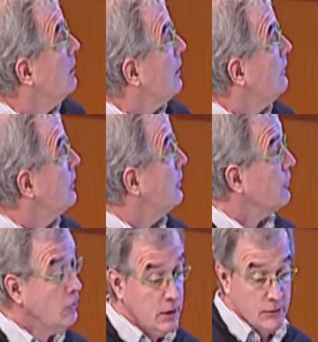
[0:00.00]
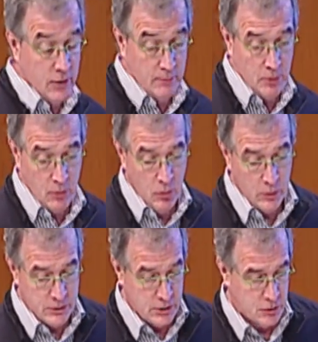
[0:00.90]
And the third example,
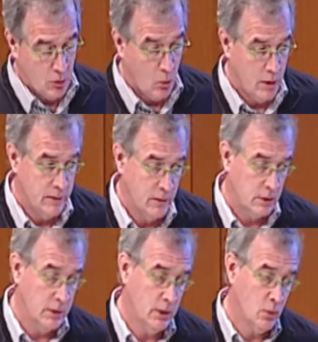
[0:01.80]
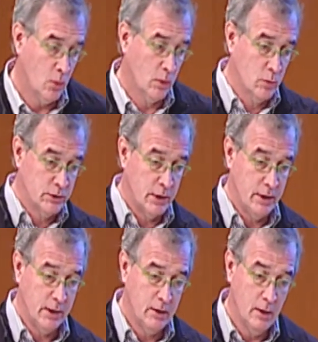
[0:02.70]
which is one in the clinical world, which I
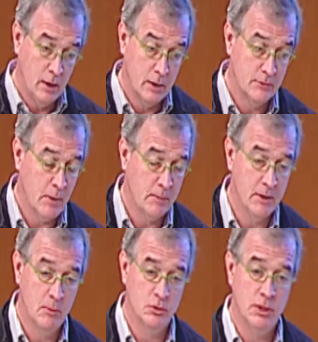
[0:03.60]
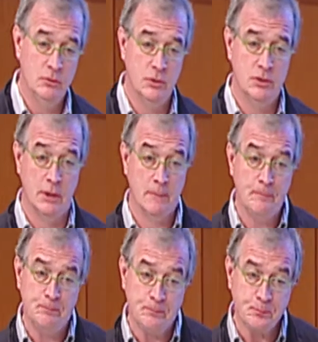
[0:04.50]
think uh, is probably the most interesting,
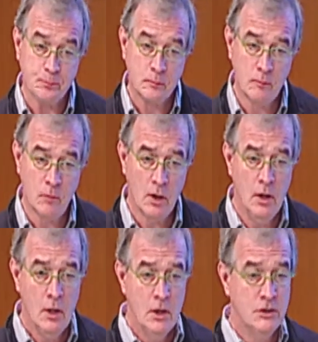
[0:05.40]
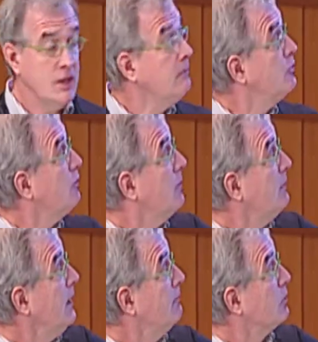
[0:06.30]
stems from a
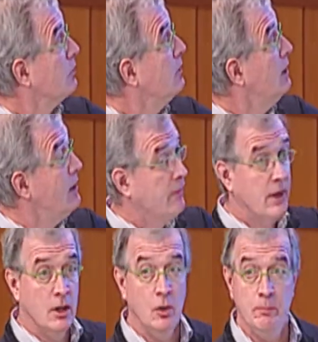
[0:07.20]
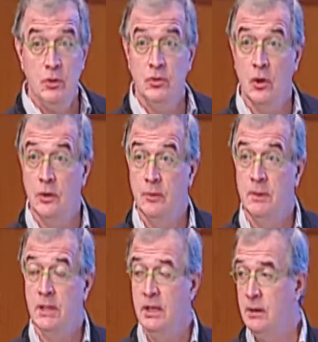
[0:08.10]
paper that I hope you saw at the
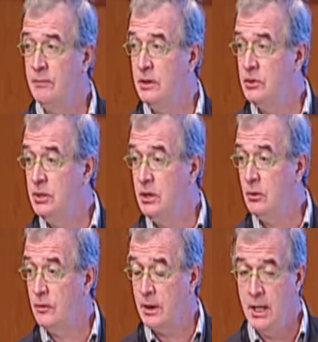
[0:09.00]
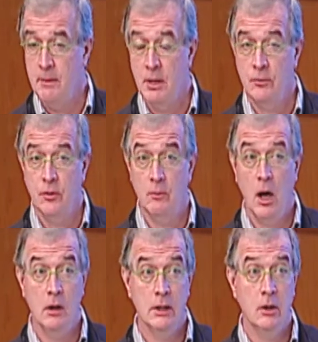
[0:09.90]
beginning of this year that came out from
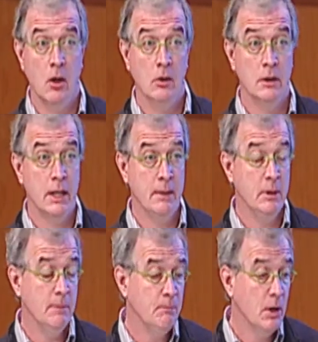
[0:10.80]
Olli Kallioniemi.